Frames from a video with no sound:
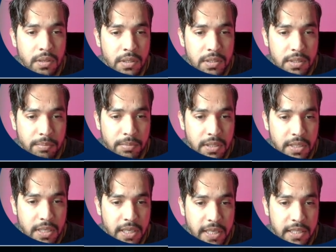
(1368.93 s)
Subnet
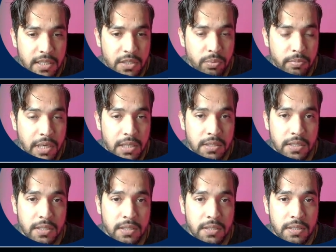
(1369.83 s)
delegated to managed
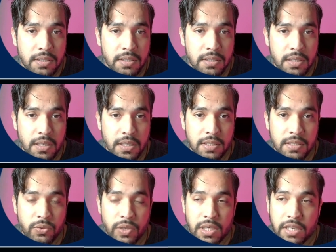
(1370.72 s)
instance. Let's
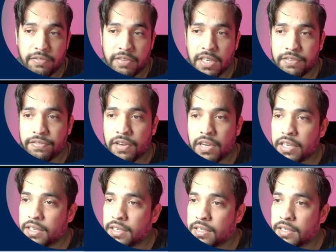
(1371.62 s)
quickly verify.